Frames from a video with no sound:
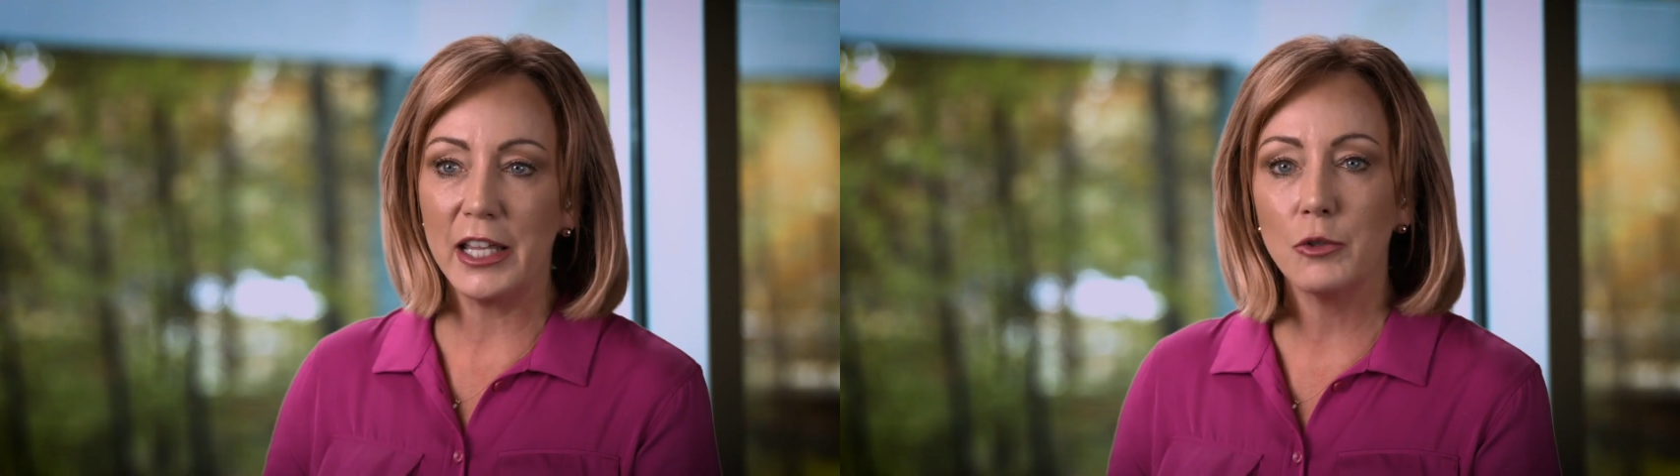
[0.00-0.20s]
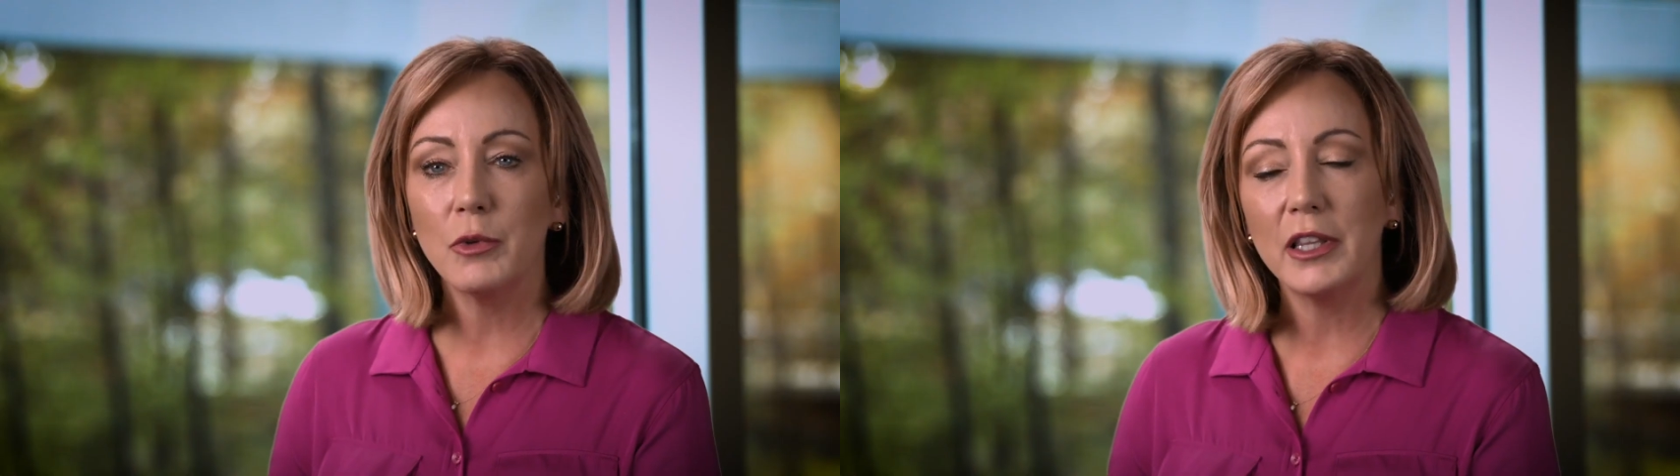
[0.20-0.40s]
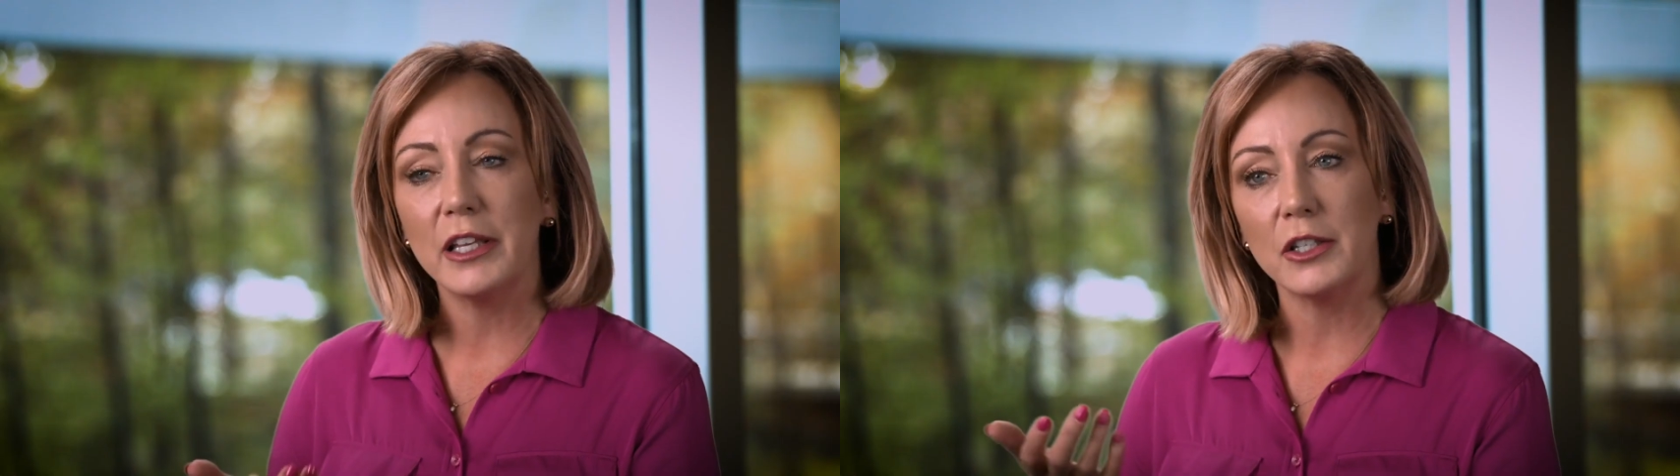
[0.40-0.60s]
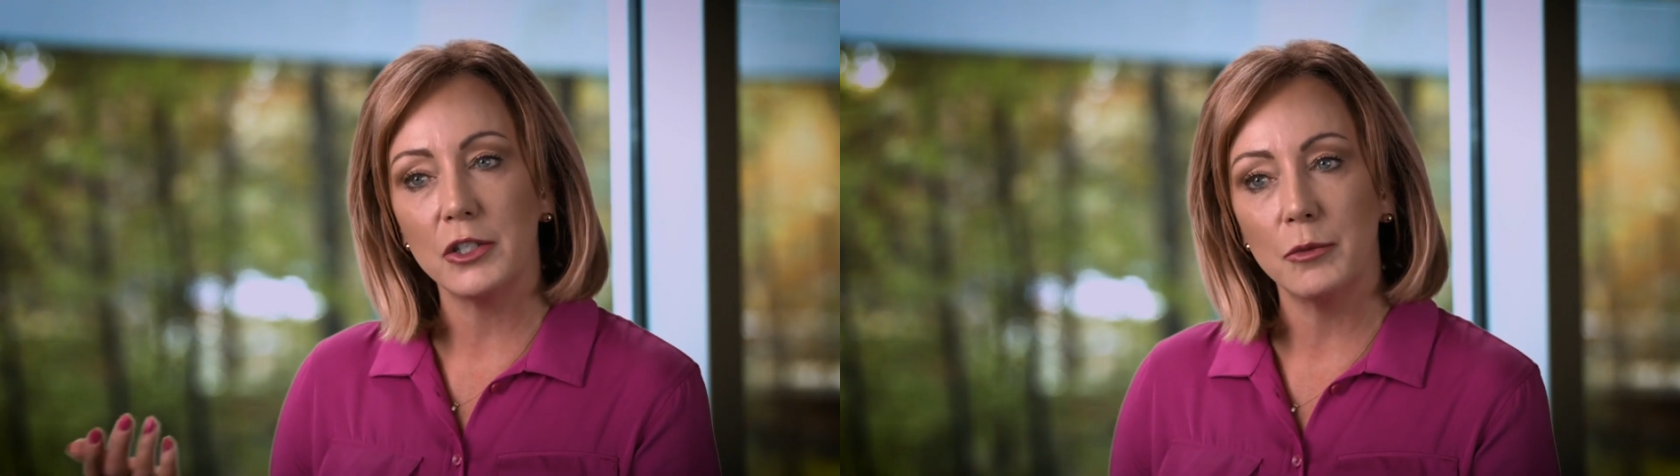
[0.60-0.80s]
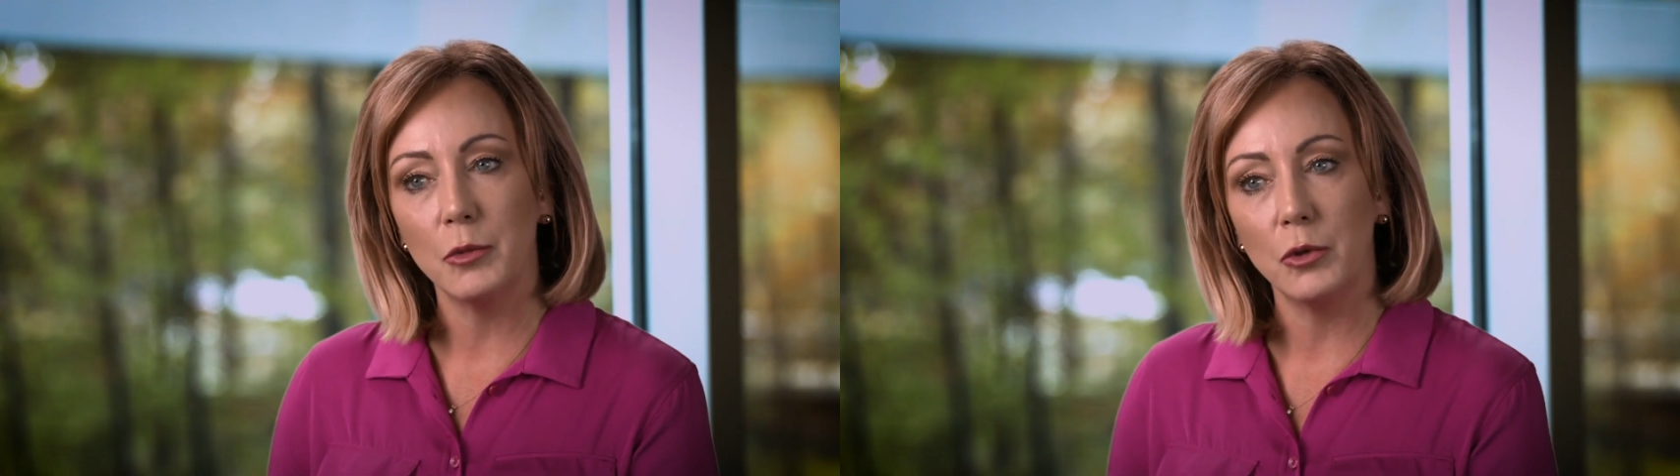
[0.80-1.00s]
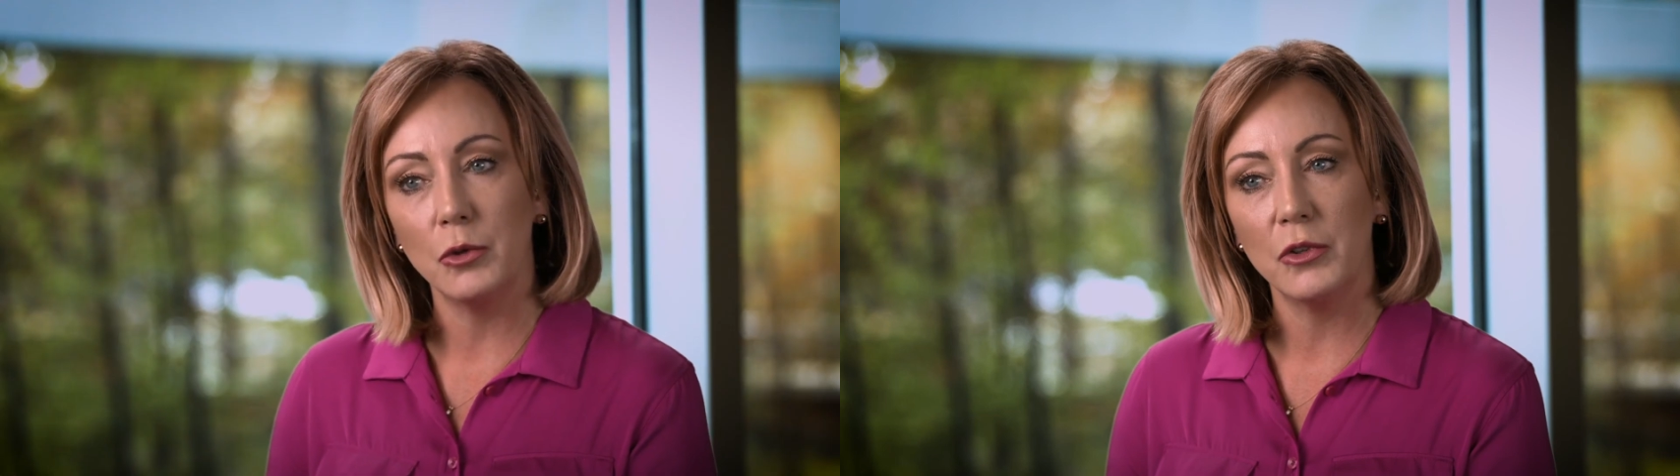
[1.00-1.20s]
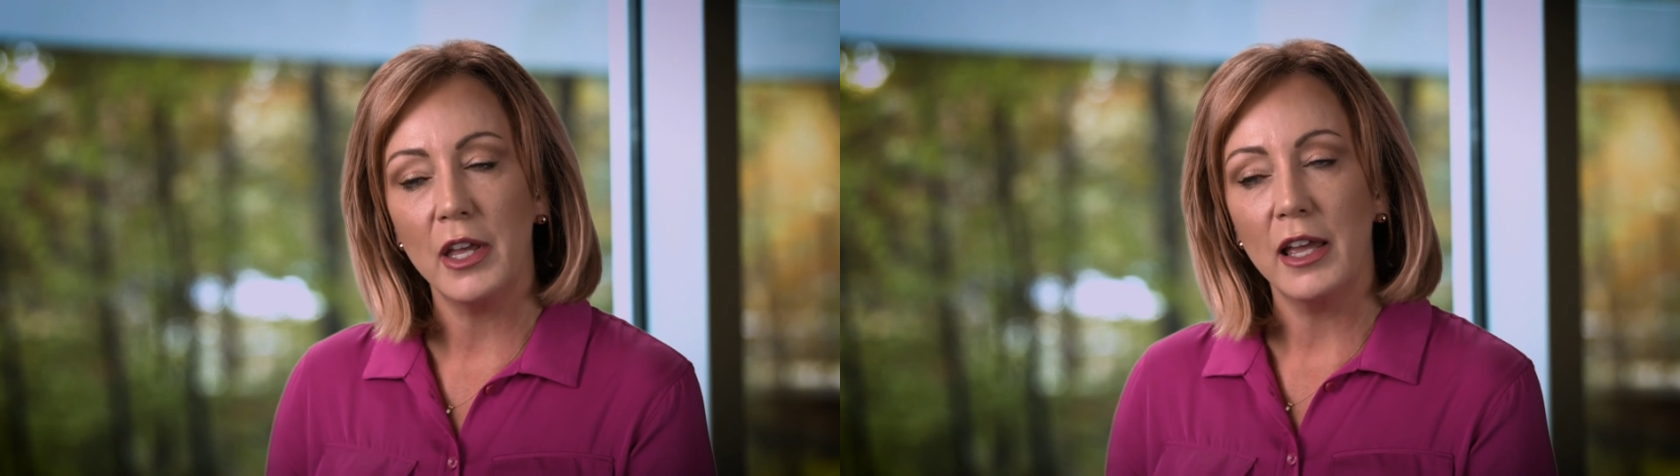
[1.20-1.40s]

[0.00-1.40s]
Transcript: is really a smooth